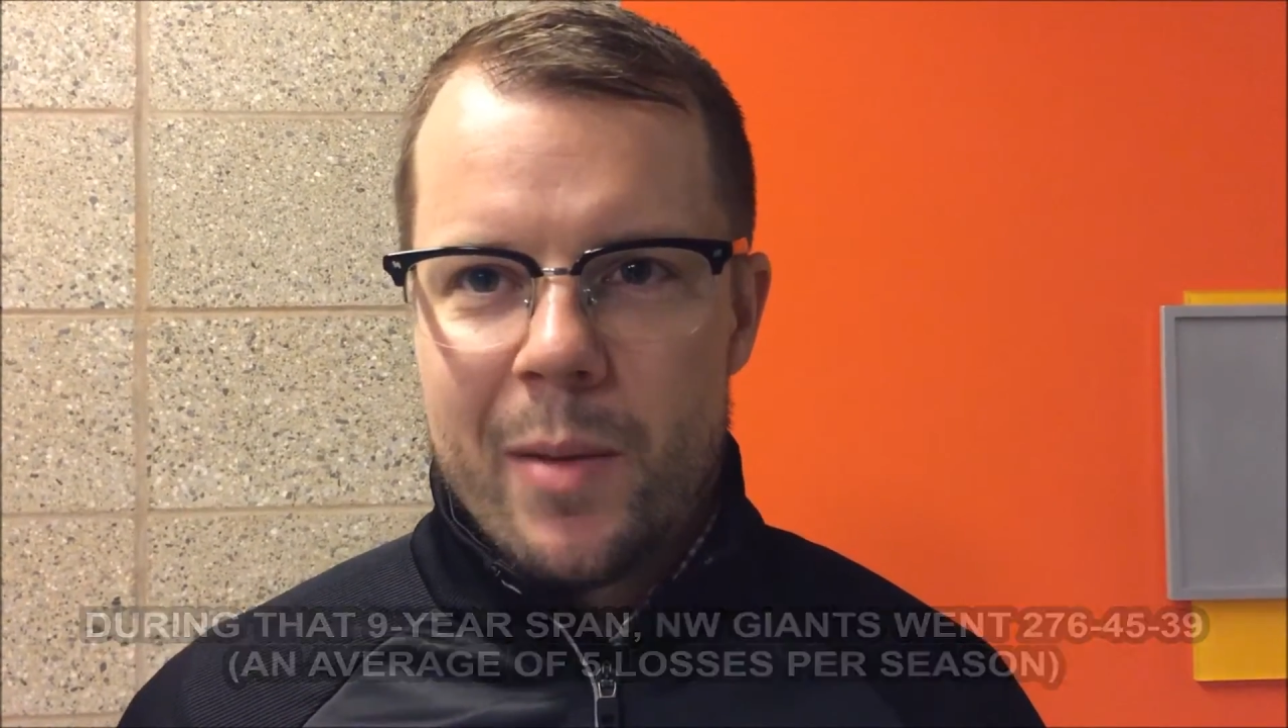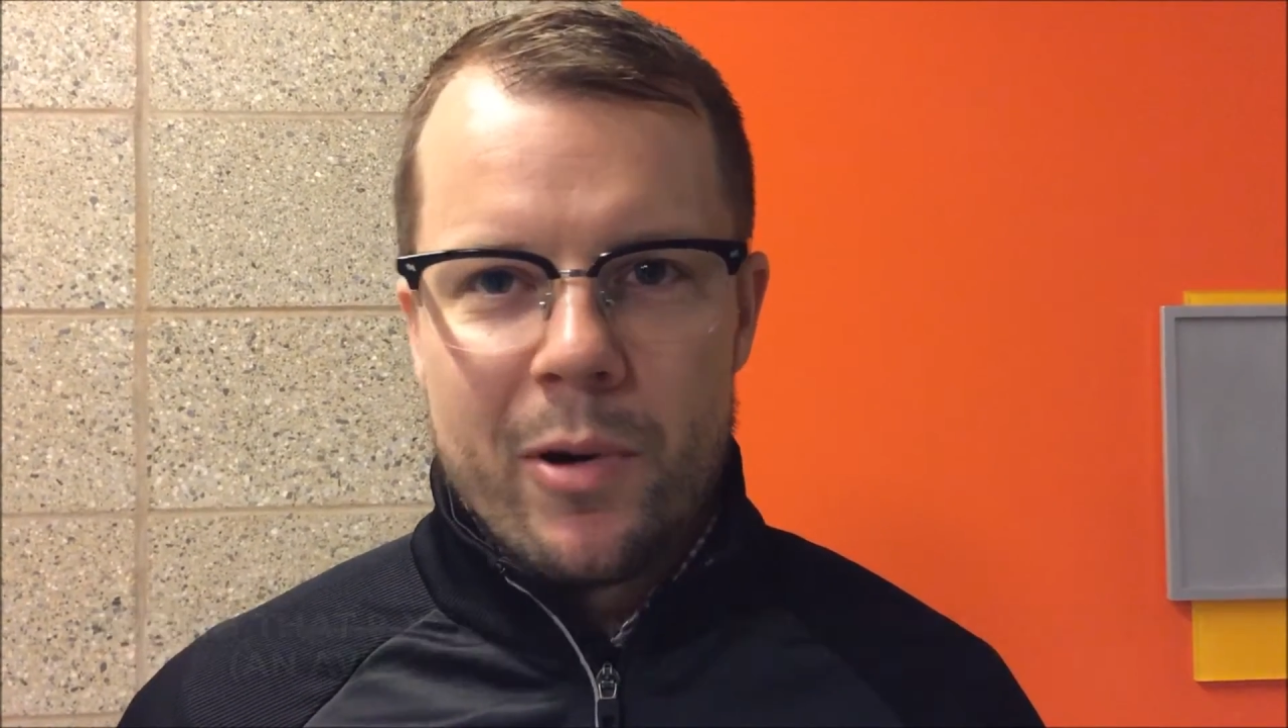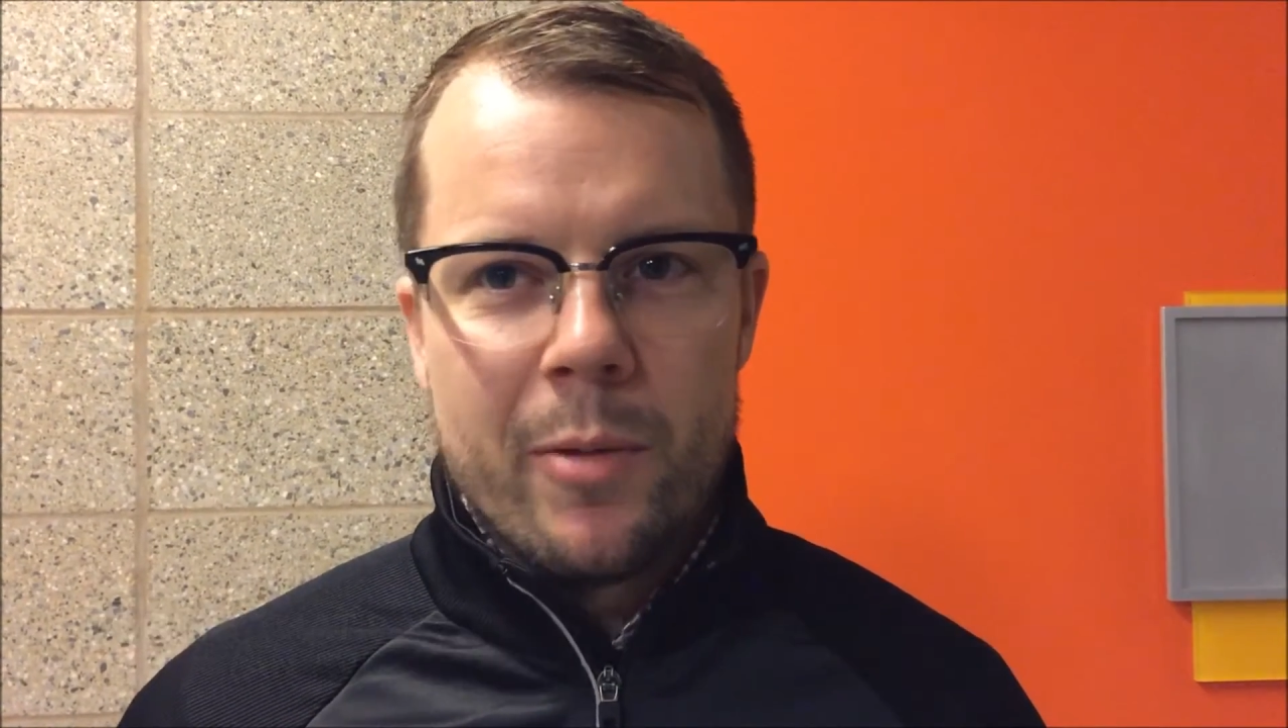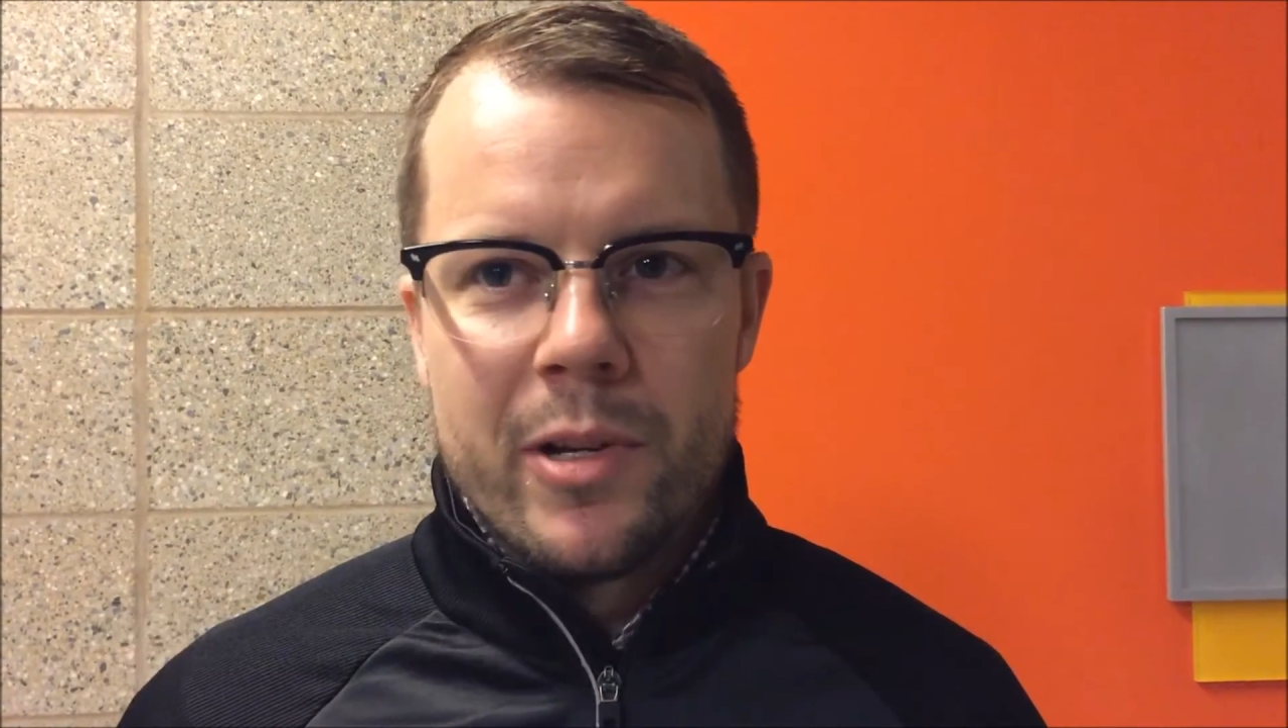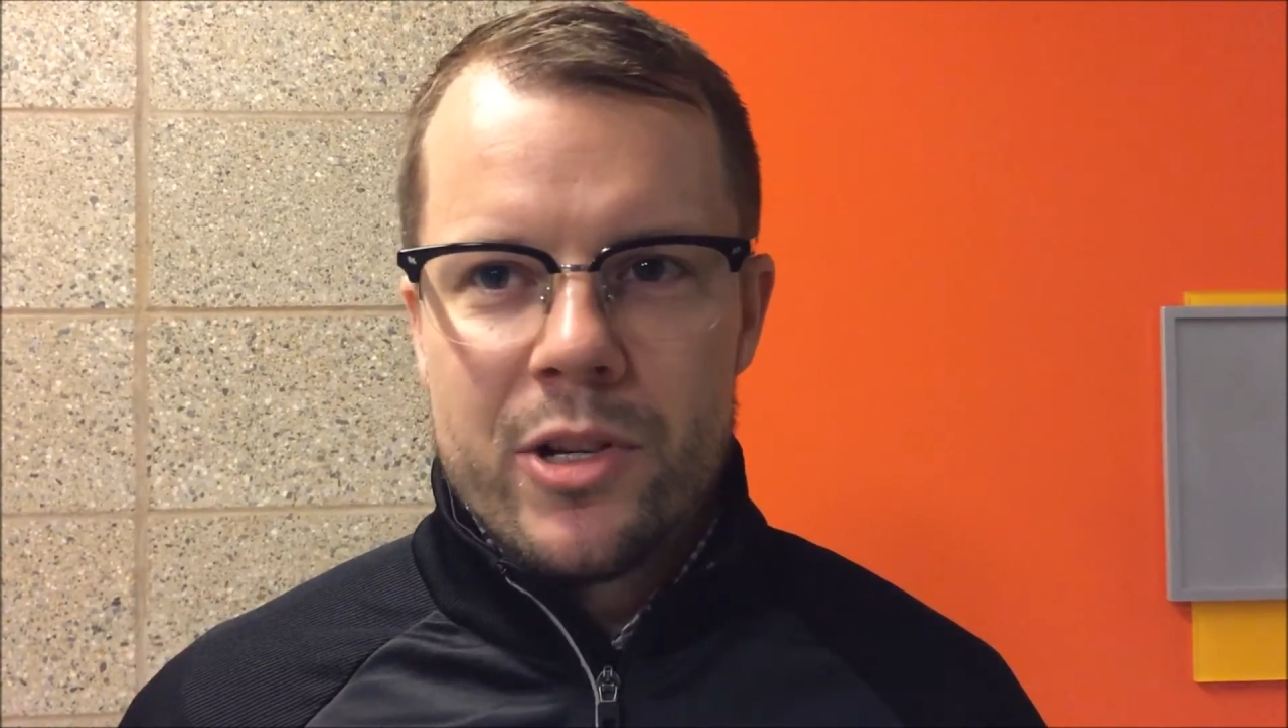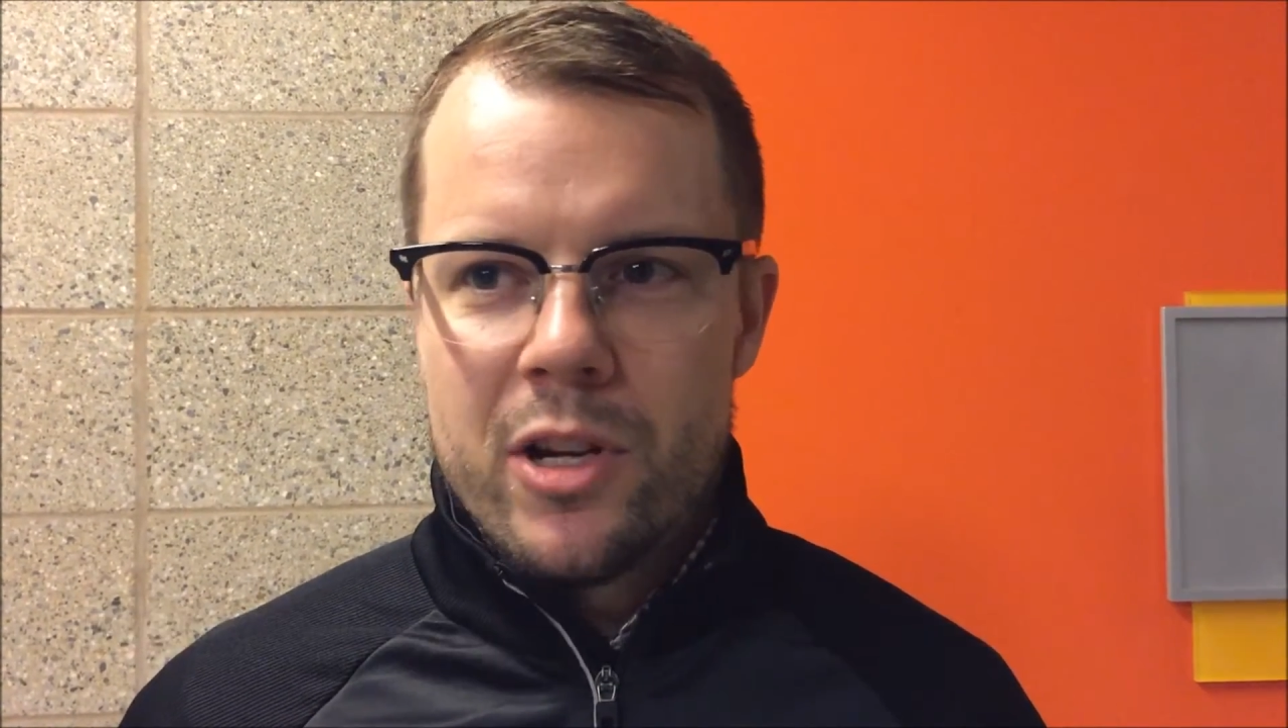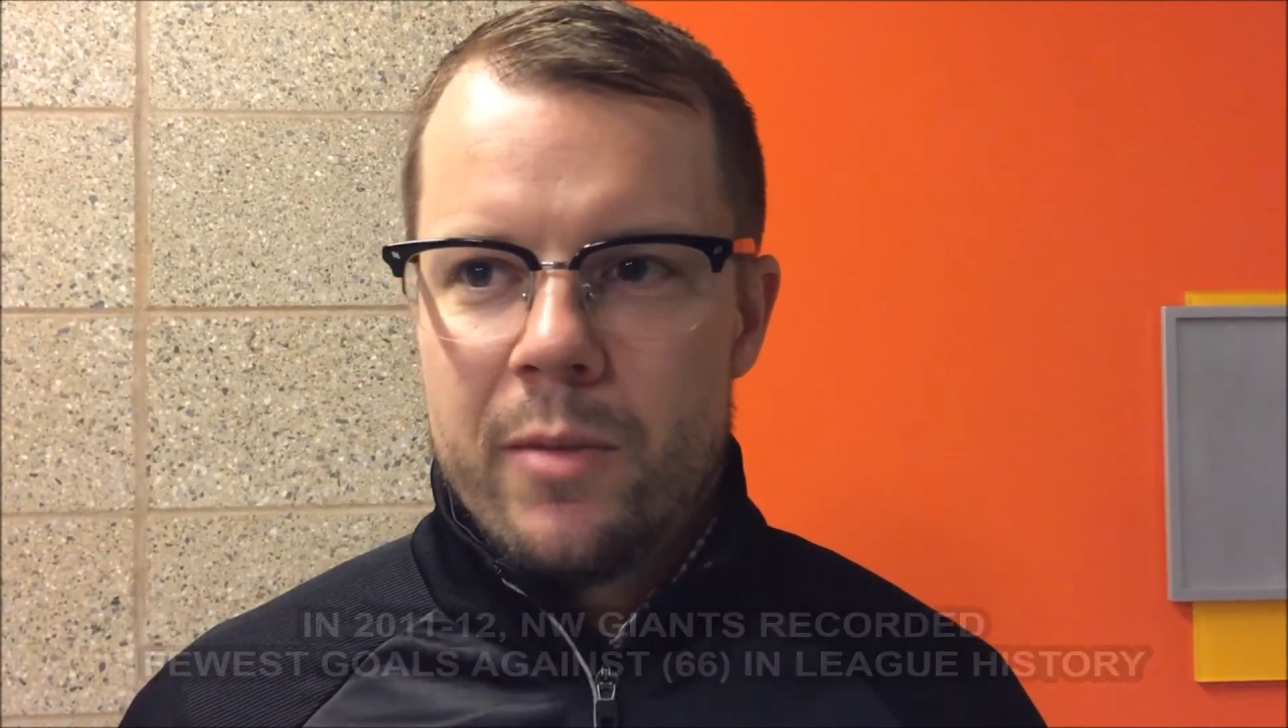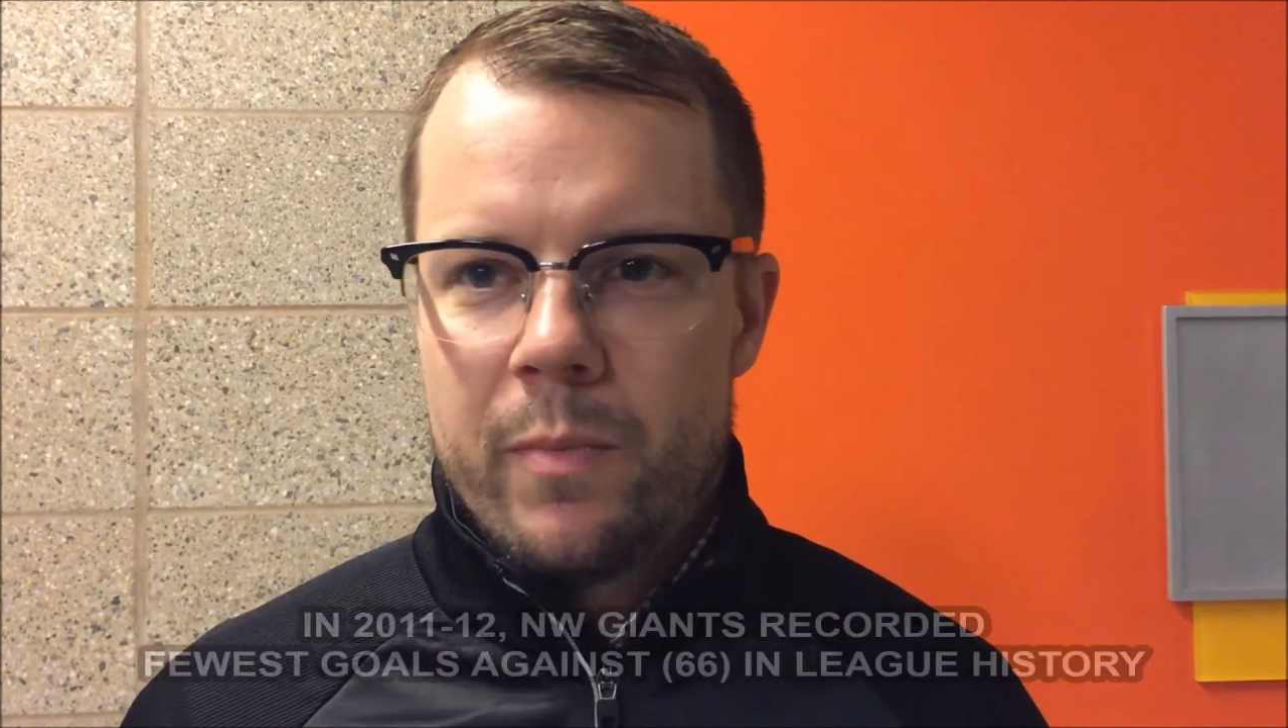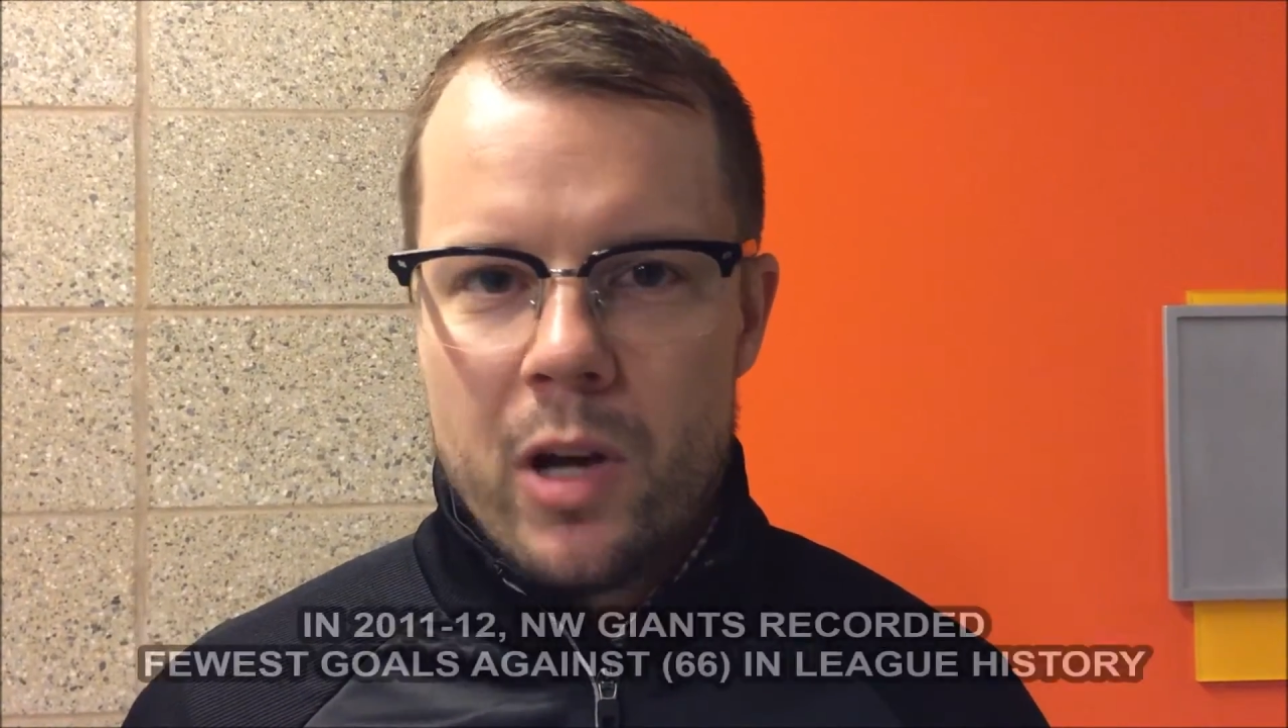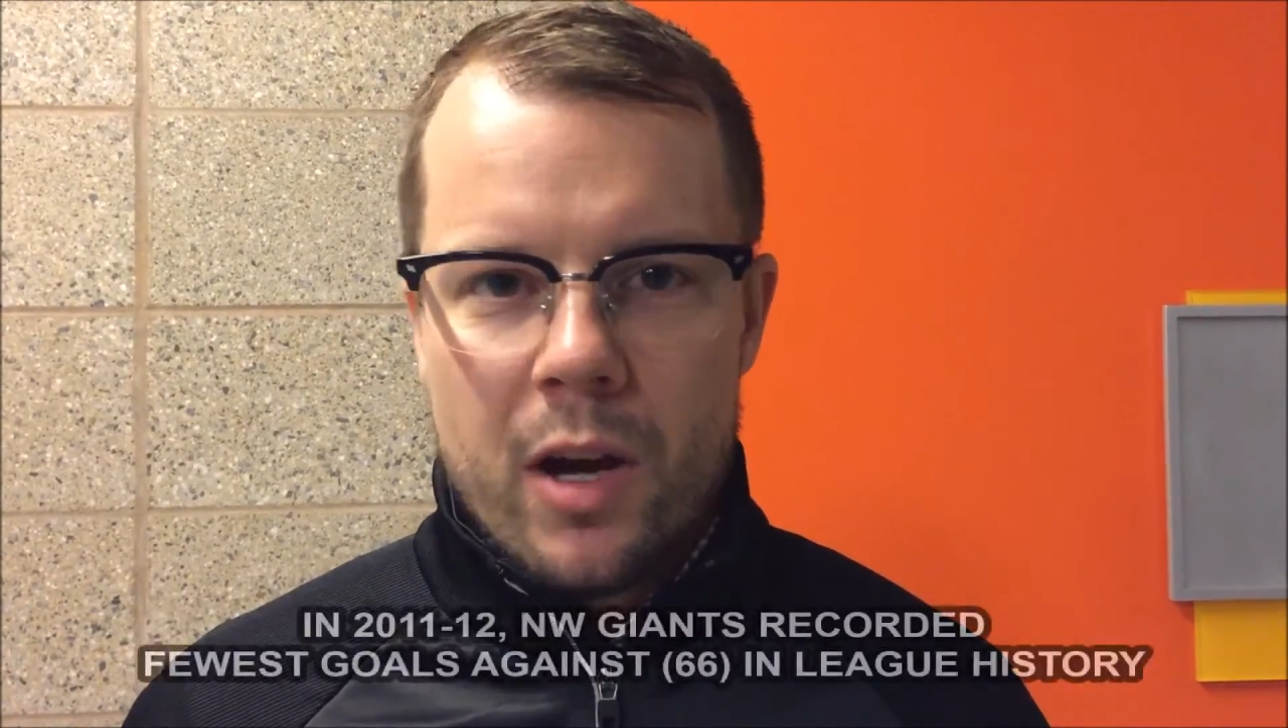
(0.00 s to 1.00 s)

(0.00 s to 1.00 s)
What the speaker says: that probably shouldn't have